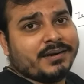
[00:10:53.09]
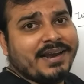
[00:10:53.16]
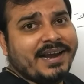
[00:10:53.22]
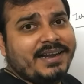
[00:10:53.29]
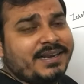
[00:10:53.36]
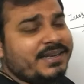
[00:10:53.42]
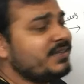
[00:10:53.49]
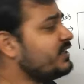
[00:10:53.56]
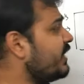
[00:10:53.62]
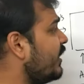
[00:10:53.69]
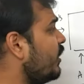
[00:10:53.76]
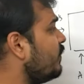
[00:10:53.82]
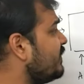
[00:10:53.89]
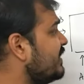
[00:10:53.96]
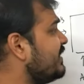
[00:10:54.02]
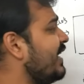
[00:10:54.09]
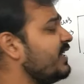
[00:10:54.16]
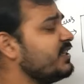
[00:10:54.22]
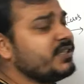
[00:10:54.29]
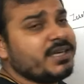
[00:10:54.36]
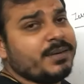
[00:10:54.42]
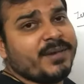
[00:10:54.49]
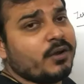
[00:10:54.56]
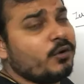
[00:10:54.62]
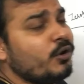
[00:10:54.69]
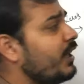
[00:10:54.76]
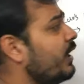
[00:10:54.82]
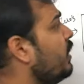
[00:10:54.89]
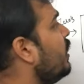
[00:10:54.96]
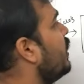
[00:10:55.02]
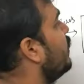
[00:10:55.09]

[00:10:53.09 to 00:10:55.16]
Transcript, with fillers: right, instead of this LSTM encoder,